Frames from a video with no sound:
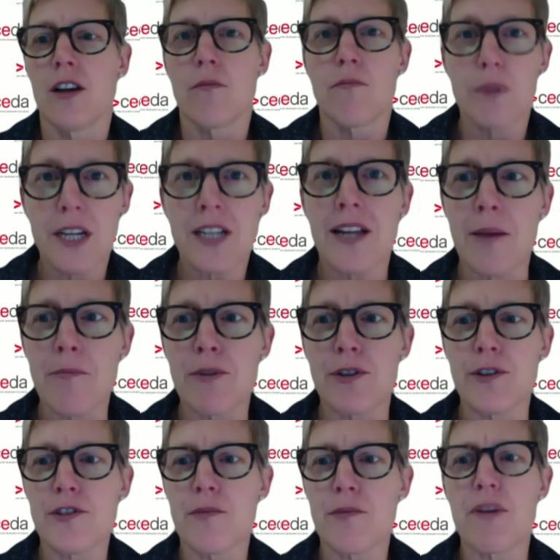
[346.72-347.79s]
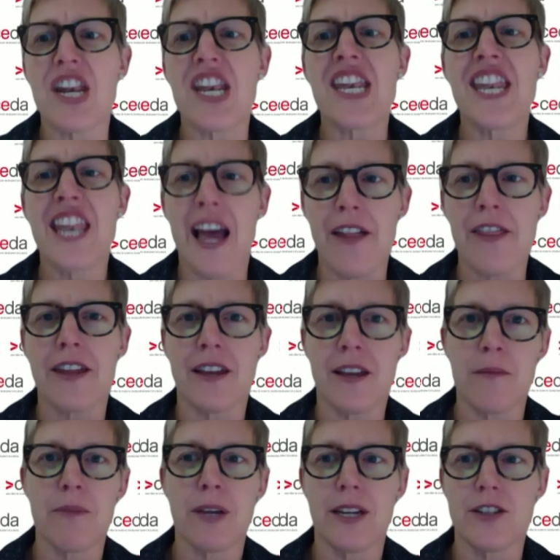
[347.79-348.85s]
Big numbers, but nothing
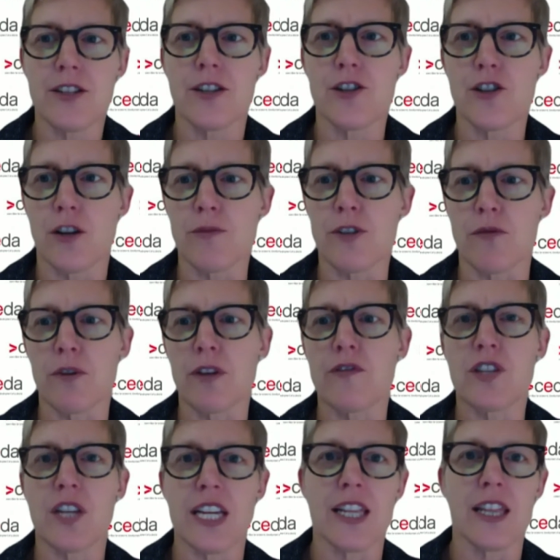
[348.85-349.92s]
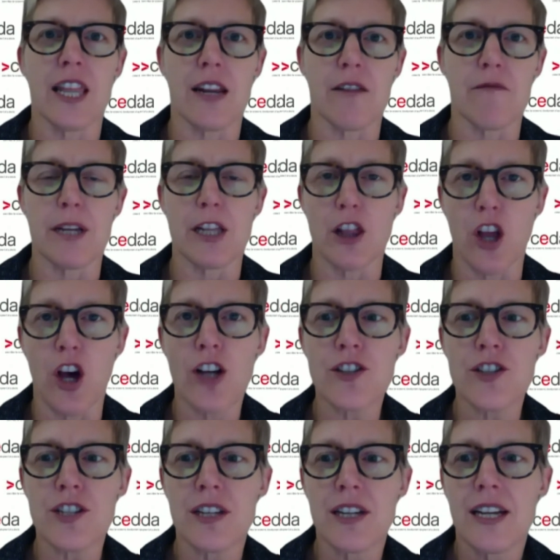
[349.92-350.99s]
compared to the jobs that we've seen that have been
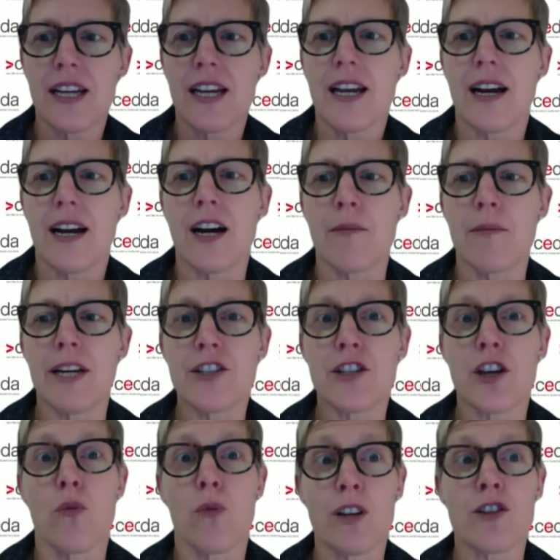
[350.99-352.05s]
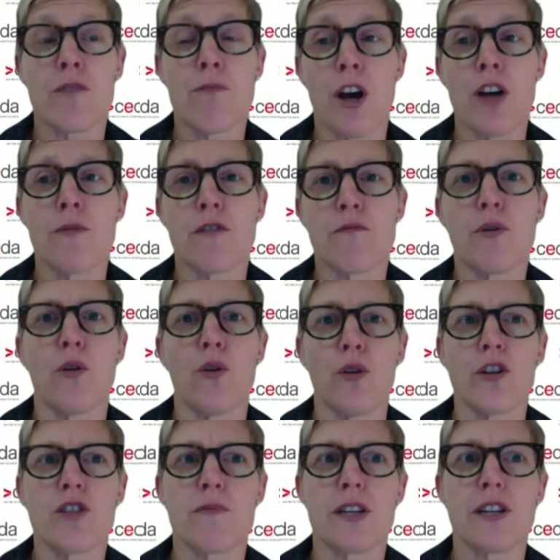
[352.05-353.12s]
lost. And so it was a moment of
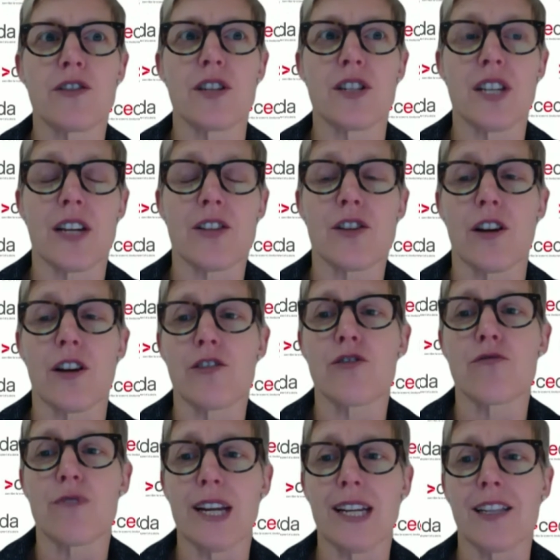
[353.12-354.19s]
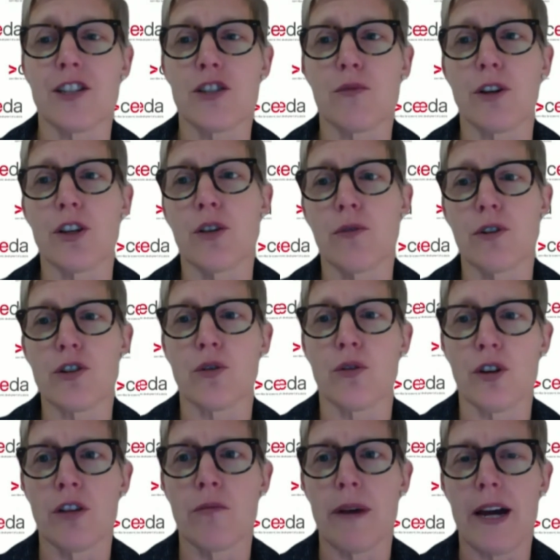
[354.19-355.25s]
pause, because it does go directly to what you were
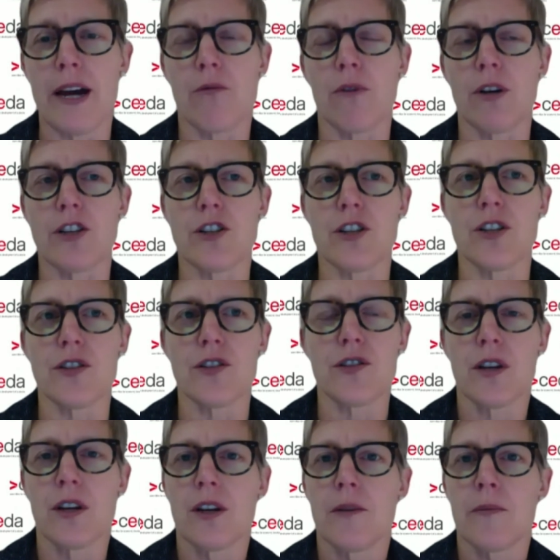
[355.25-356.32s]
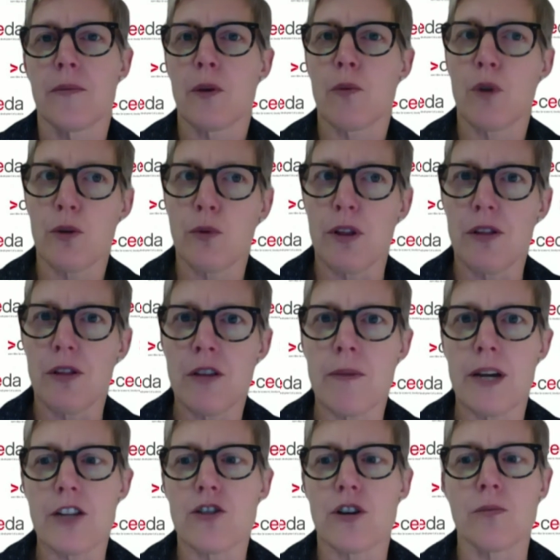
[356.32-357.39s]
talking about, which is what do we think
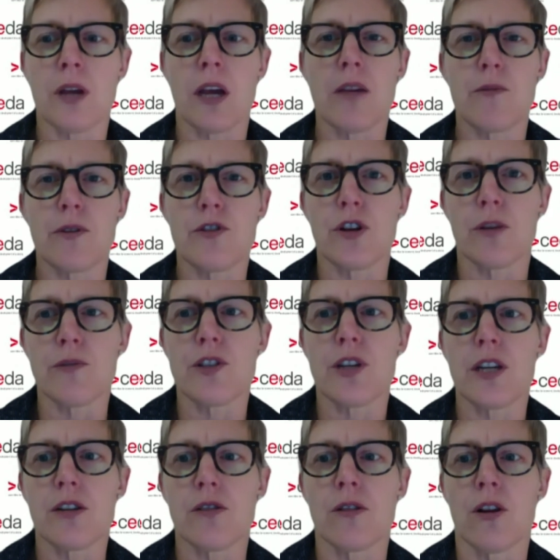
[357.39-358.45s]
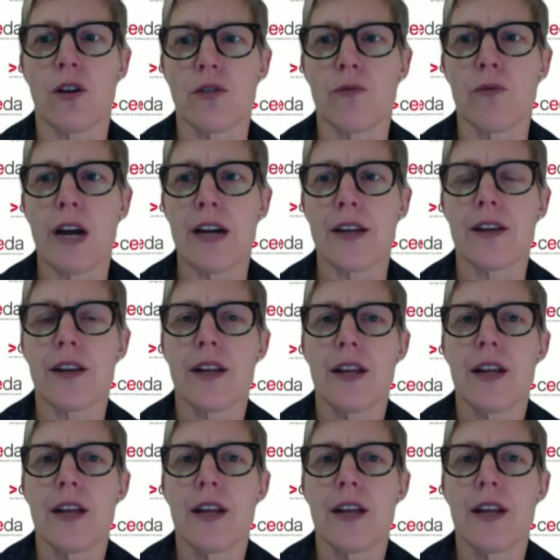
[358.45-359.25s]
about JobKeeper, JobSeeker, long run?